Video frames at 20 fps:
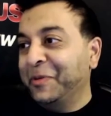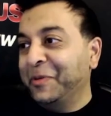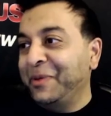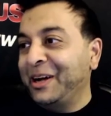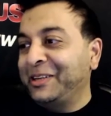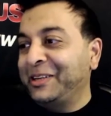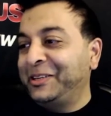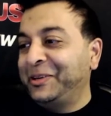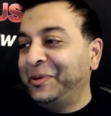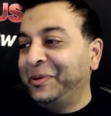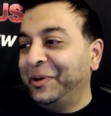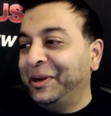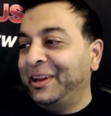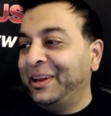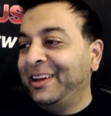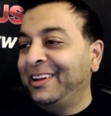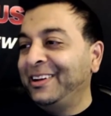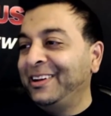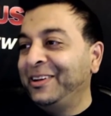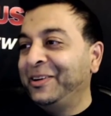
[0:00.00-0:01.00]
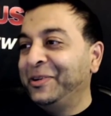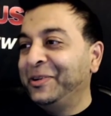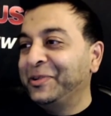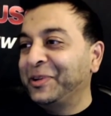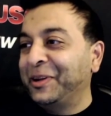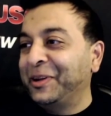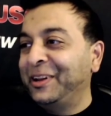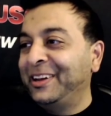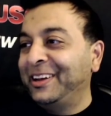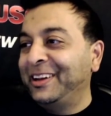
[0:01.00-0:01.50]
back to it. It was
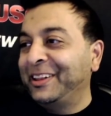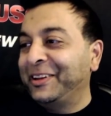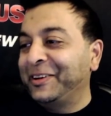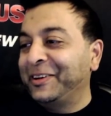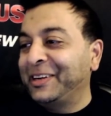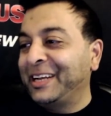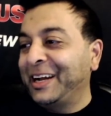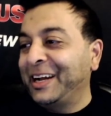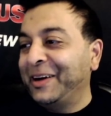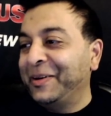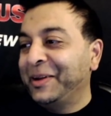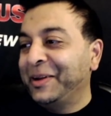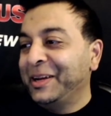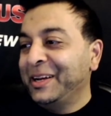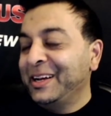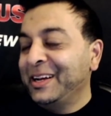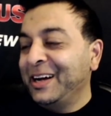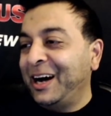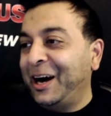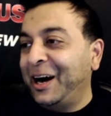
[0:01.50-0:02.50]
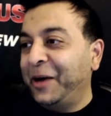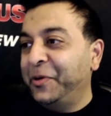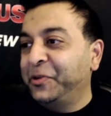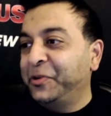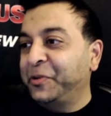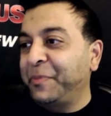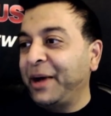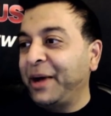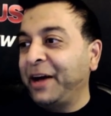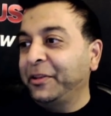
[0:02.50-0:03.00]
on another account. It was
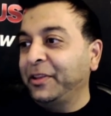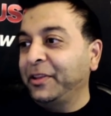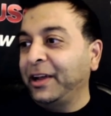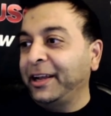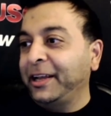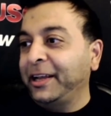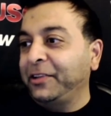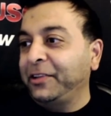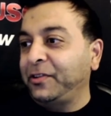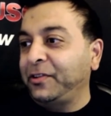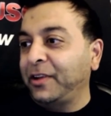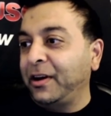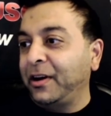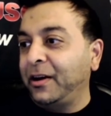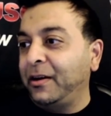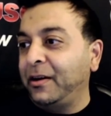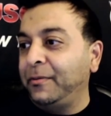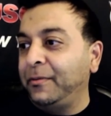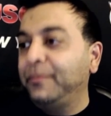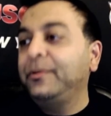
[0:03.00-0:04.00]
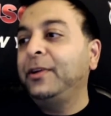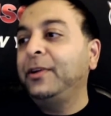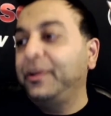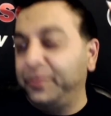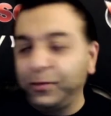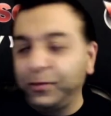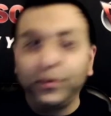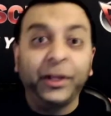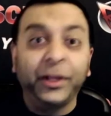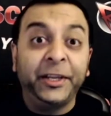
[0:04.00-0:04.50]
about, I guess, the
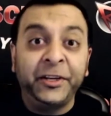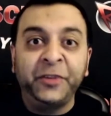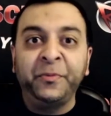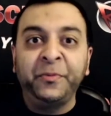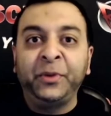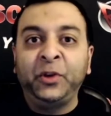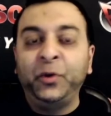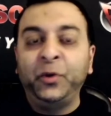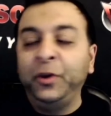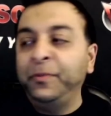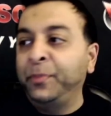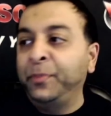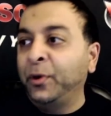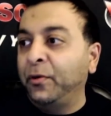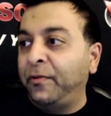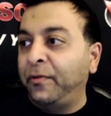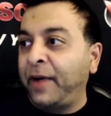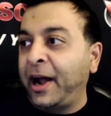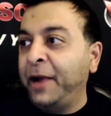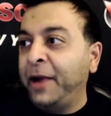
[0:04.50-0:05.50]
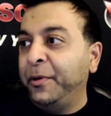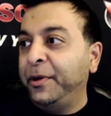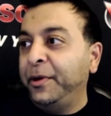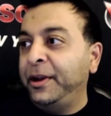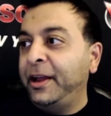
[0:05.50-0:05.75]
relation between Proviron